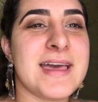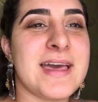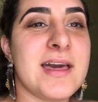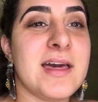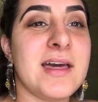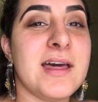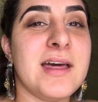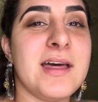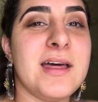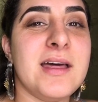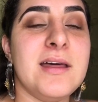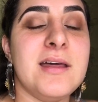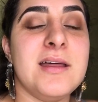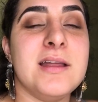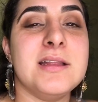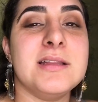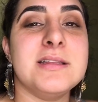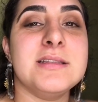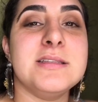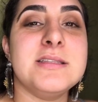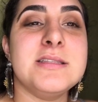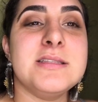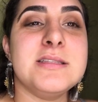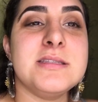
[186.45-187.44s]

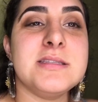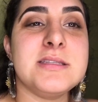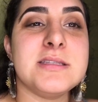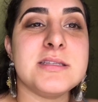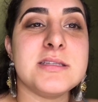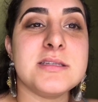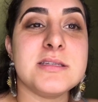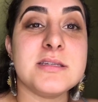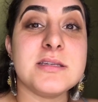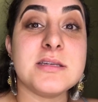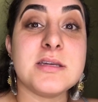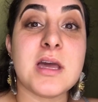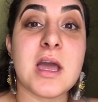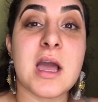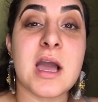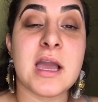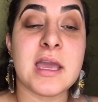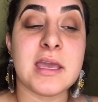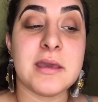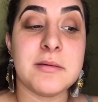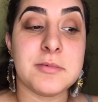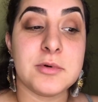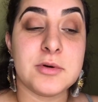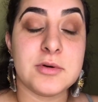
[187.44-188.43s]
and
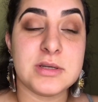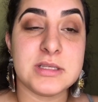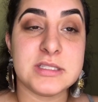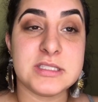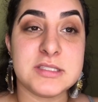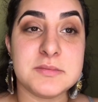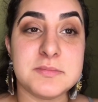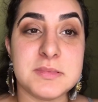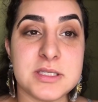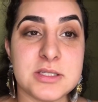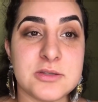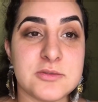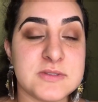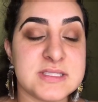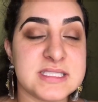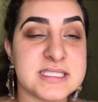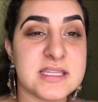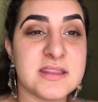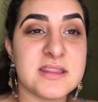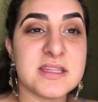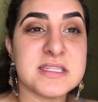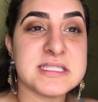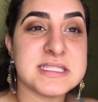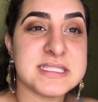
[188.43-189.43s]
I am going to be
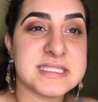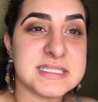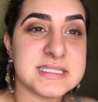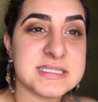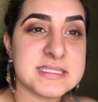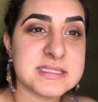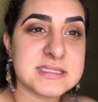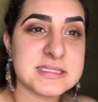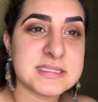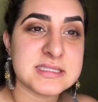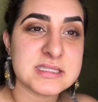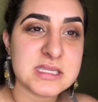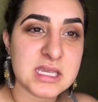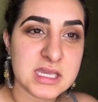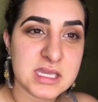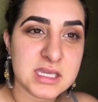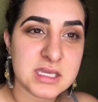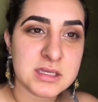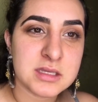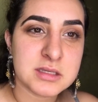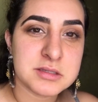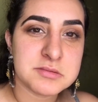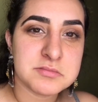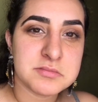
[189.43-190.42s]
using the
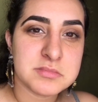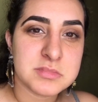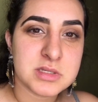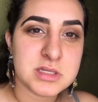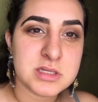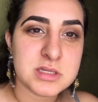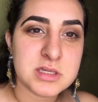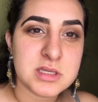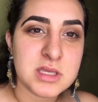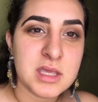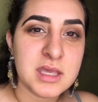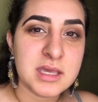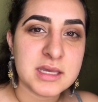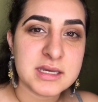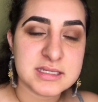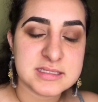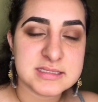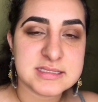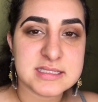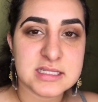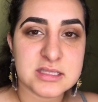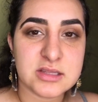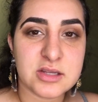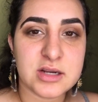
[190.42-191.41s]
same
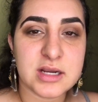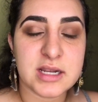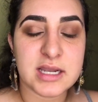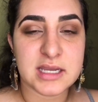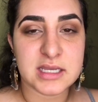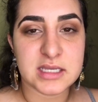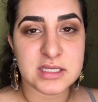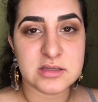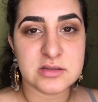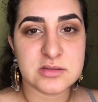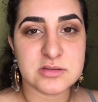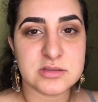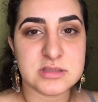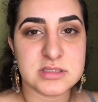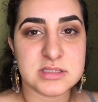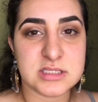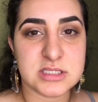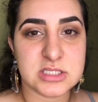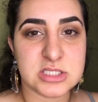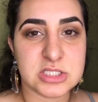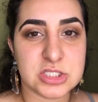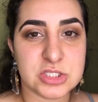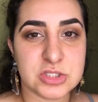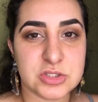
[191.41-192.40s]
concealer I
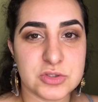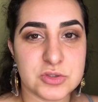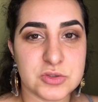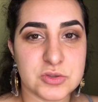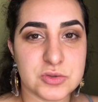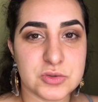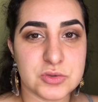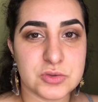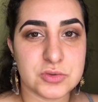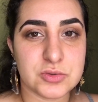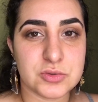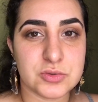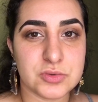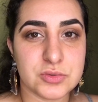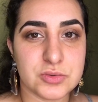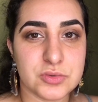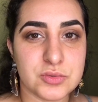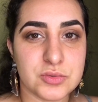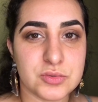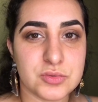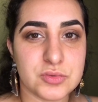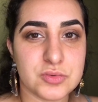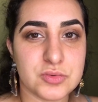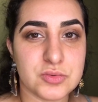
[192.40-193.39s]
used
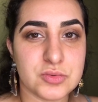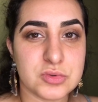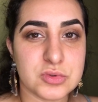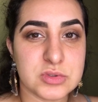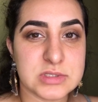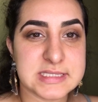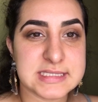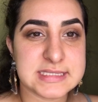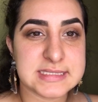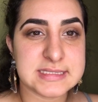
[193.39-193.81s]
to